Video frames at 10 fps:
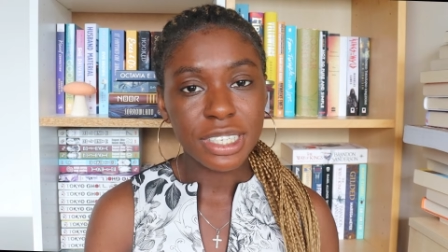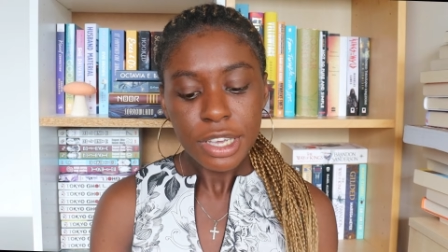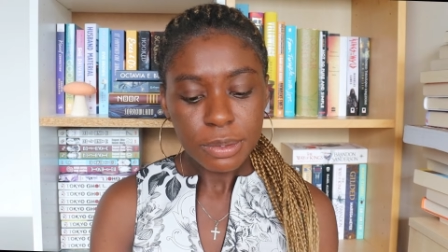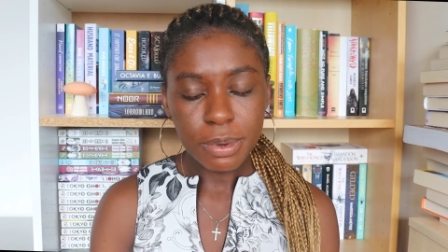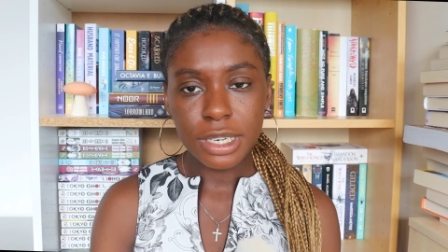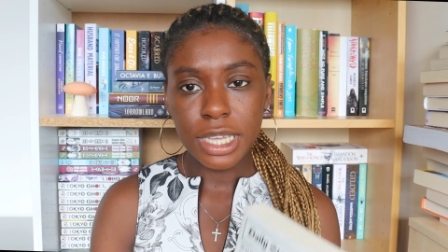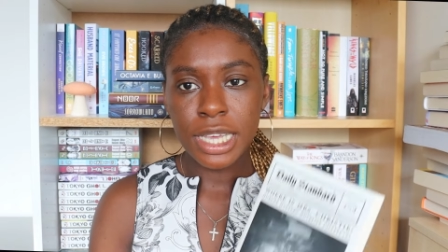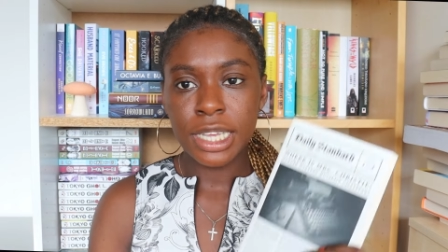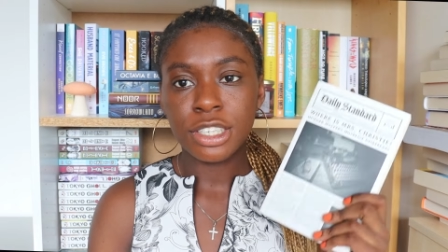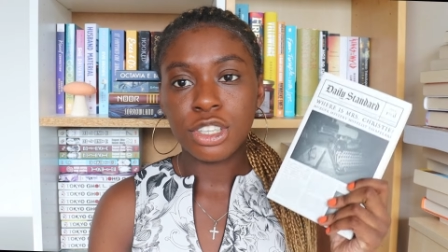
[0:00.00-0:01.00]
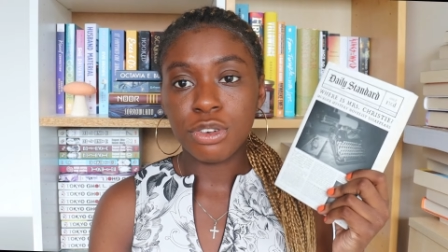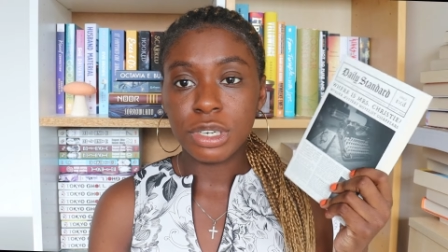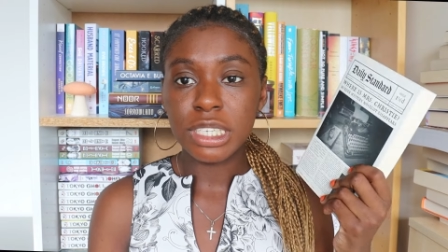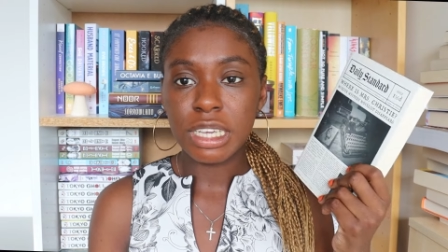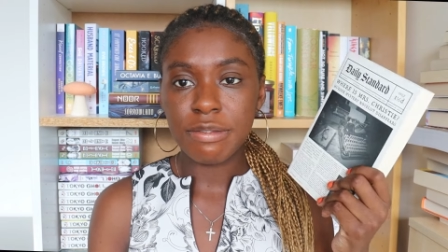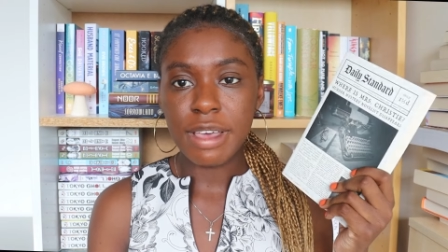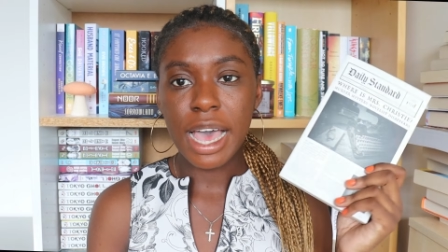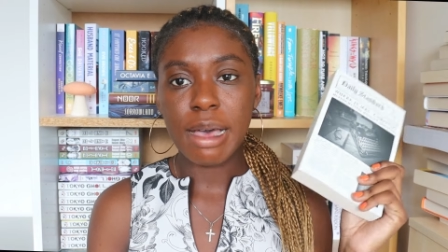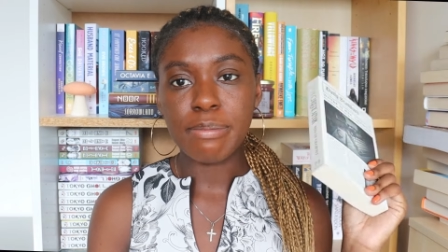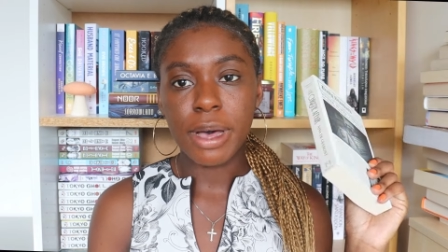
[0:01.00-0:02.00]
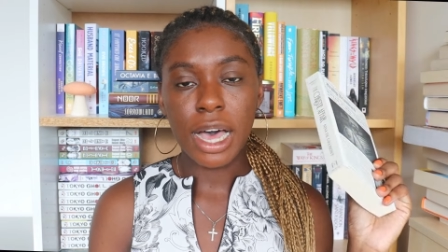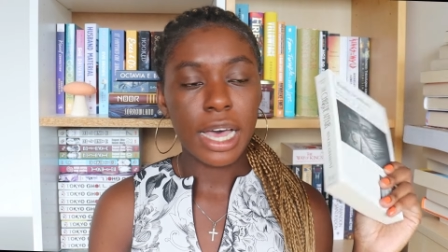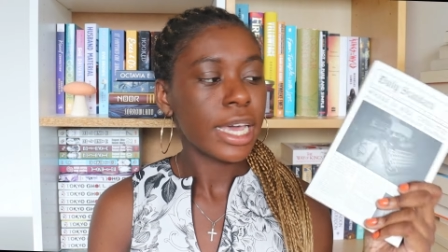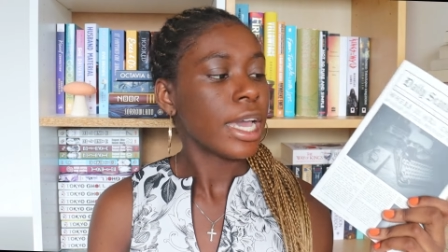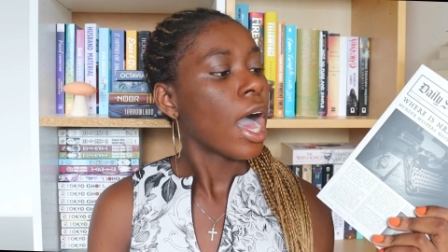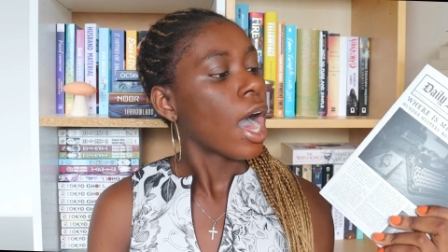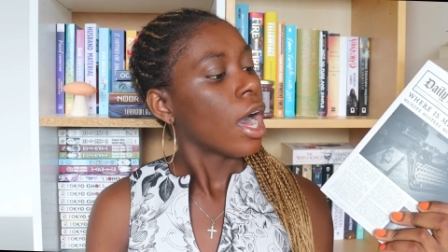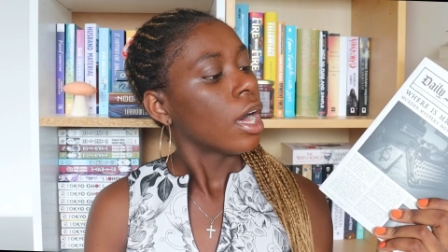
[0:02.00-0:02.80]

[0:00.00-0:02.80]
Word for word: First one is The Christie Affair by